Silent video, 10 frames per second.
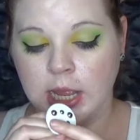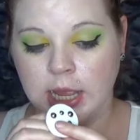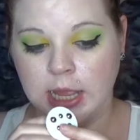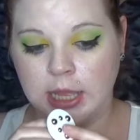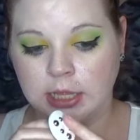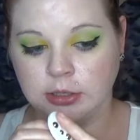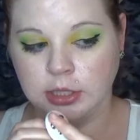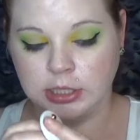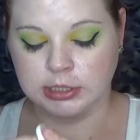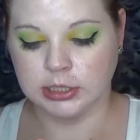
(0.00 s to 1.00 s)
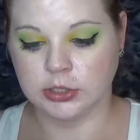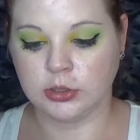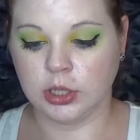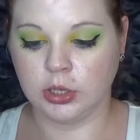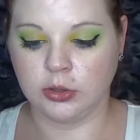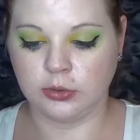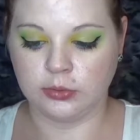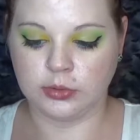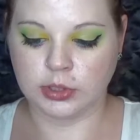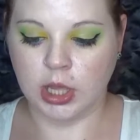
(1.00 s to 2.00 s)
and it says you can
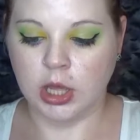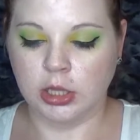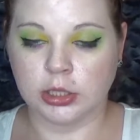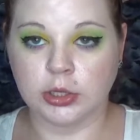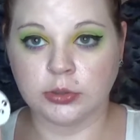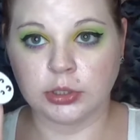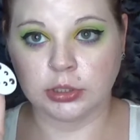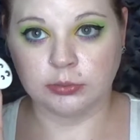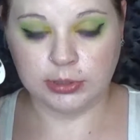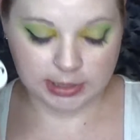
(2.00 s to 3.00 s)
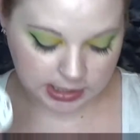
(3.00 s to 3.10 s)
use lotion with